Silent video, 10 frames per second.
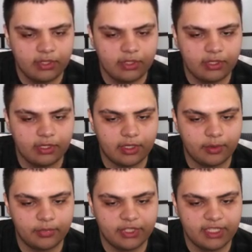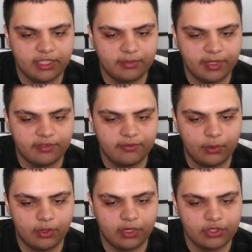but they can make
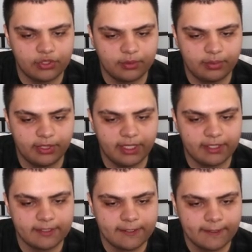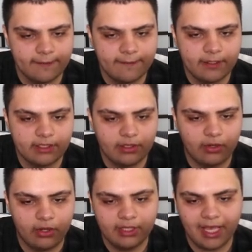400 planes. Now,
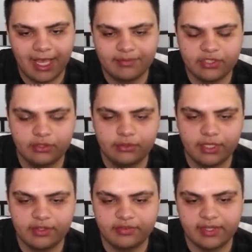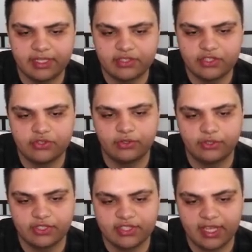all absolute advantage
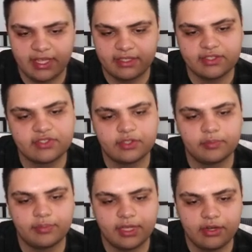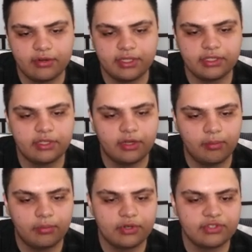looks at is comparing the
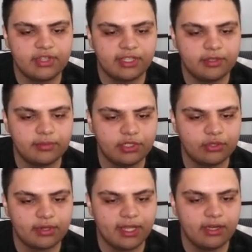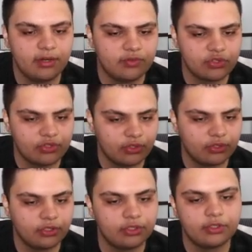numbers that can be created of a
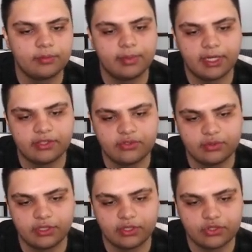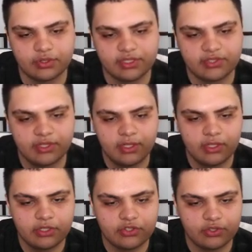certain good by two countries.
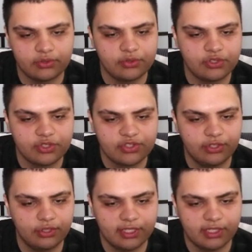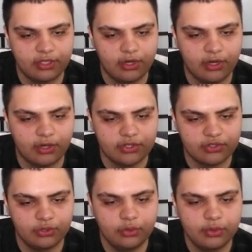So you just look at cars.
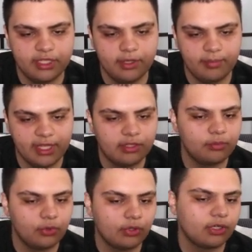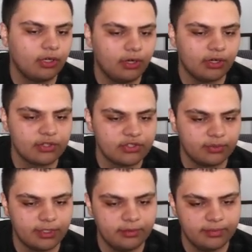Who can make more cars?
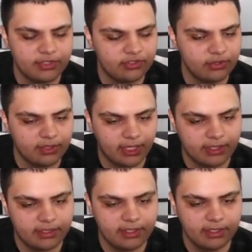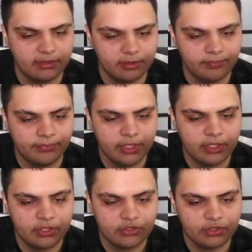Well, it's the United Kingdom.
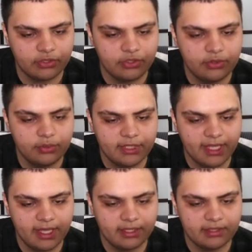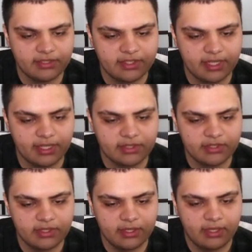So the UK, in this
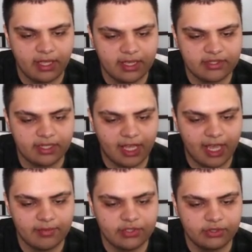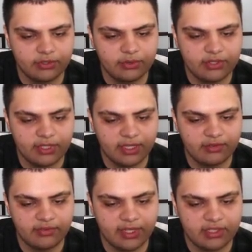case, has an absolute
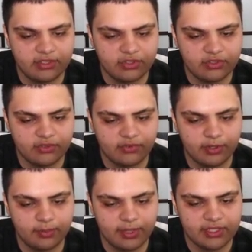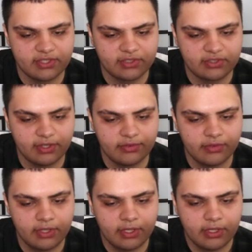advantage. It's very basic stuff.
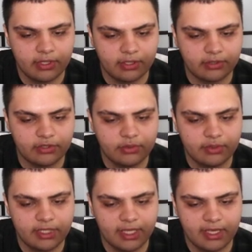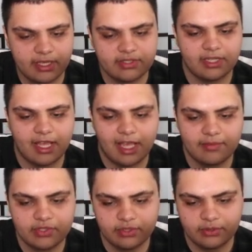The UK has an
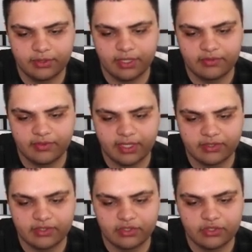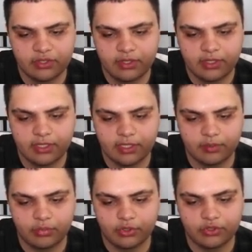absolute advantage in
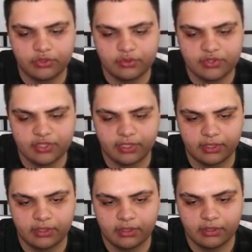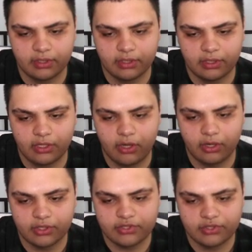producing
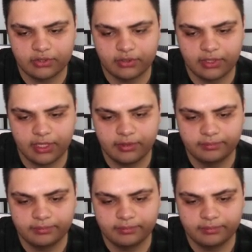cars, okay?